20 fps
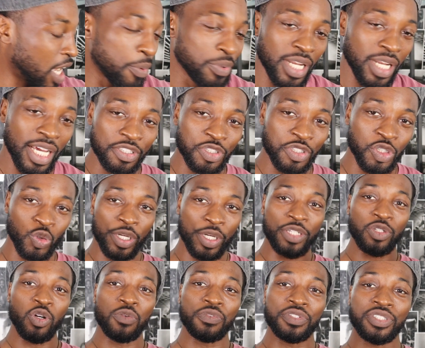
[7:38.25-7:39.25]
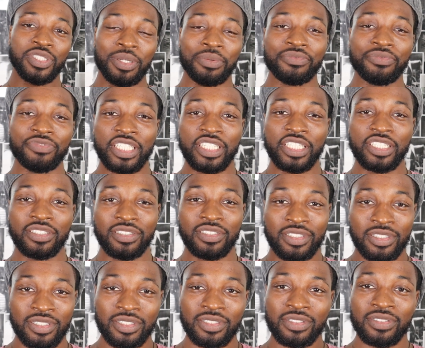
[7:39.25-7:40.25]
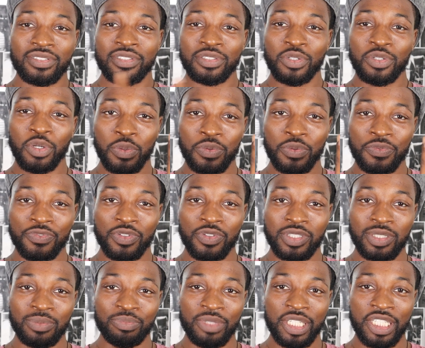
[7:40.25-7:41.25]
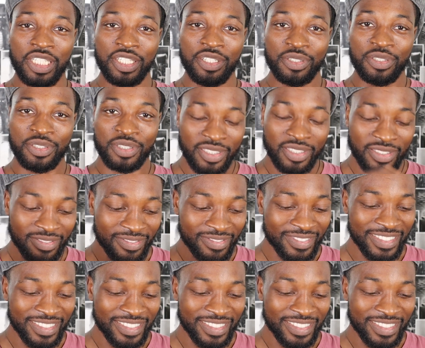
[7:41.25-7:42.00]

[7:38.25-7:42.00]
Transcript: I would like to trade over some vegans, you know, for some meat eaters.